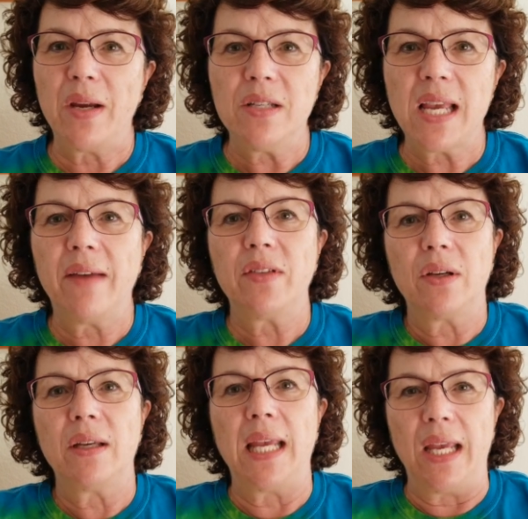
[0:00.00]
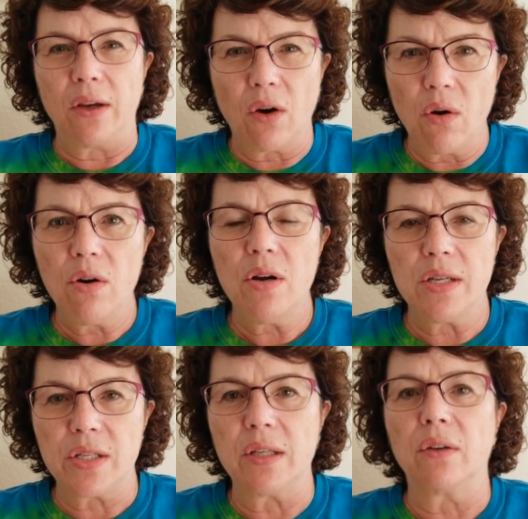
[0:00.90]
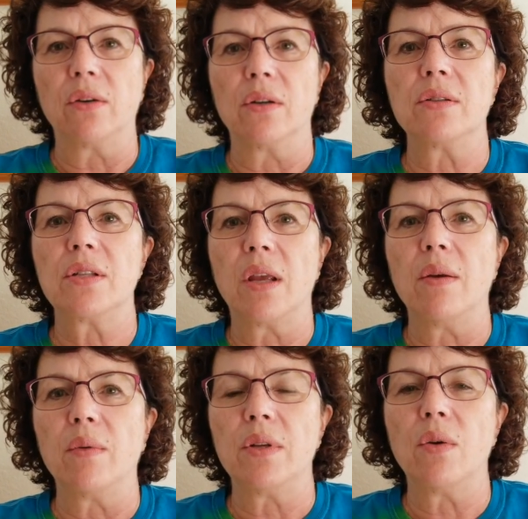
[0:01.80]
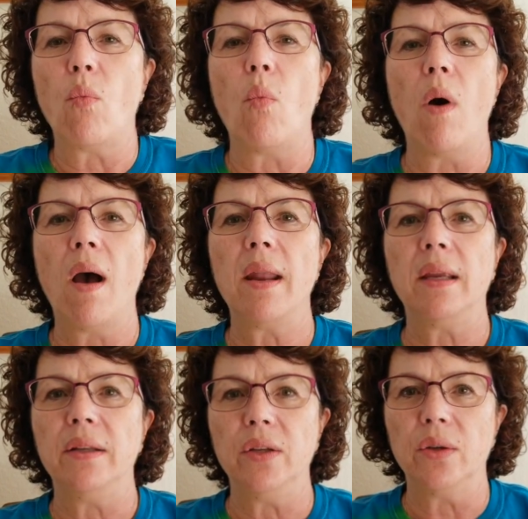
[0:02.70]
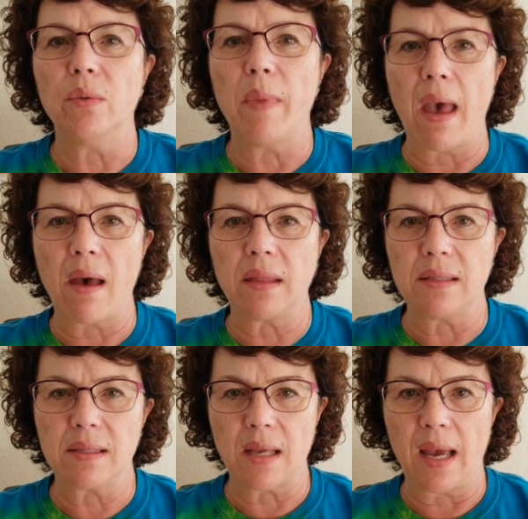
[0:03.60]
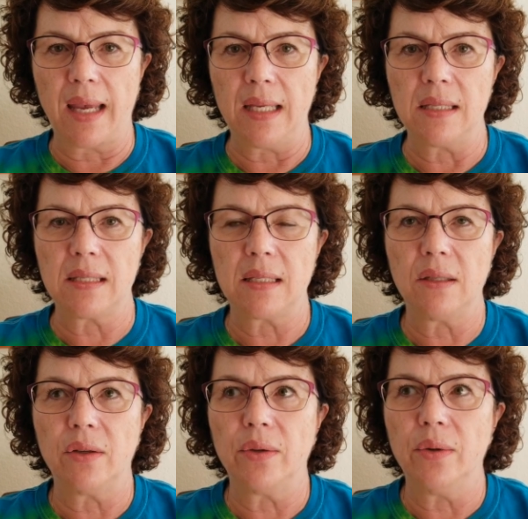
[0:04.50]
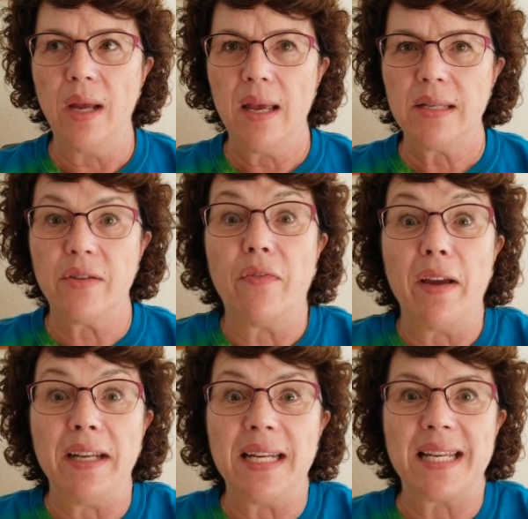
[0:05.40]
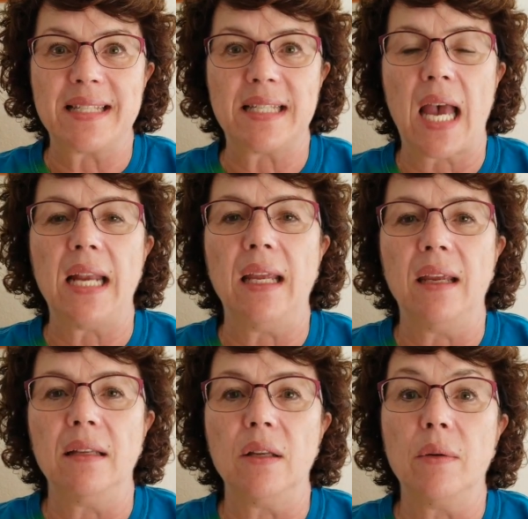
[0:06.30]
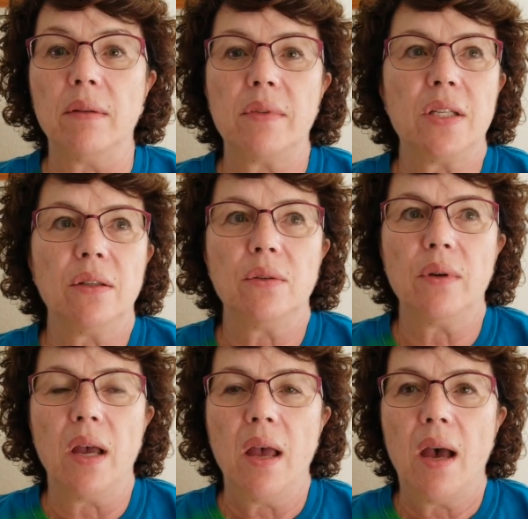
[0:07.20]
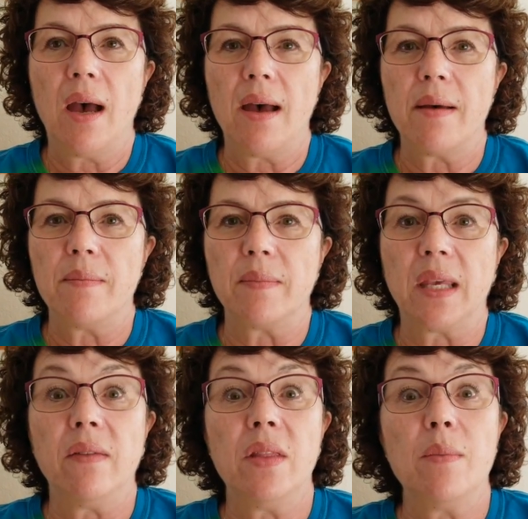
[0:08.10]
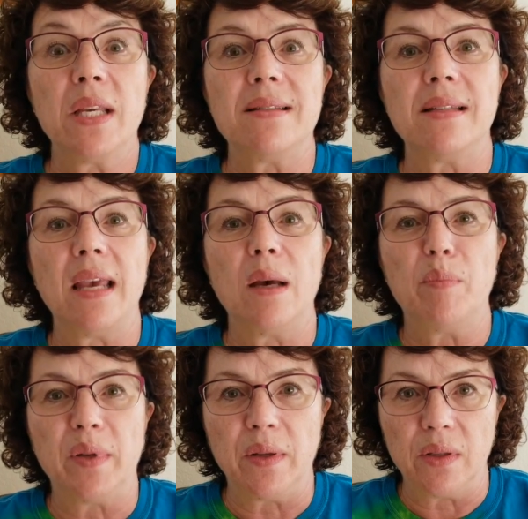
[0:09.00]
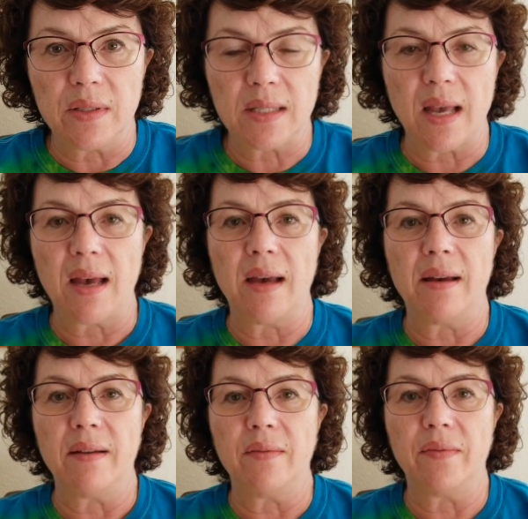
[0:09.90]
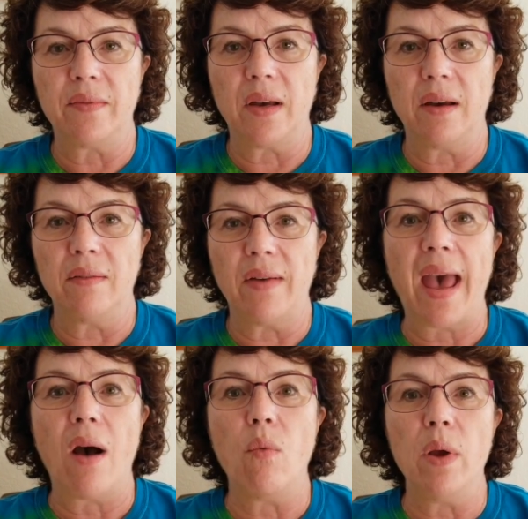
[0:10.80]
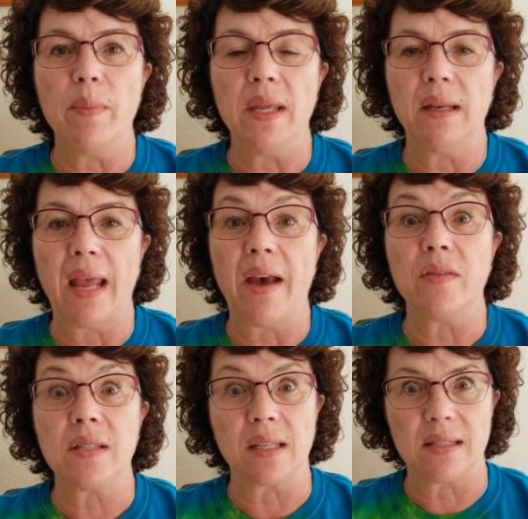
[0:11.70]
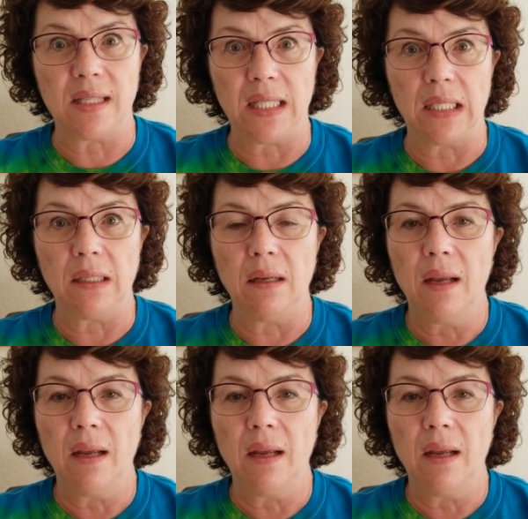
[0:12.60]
have to encourage the girls to want to do math and science, to find it exciting, to give them examples of how women have succeeded.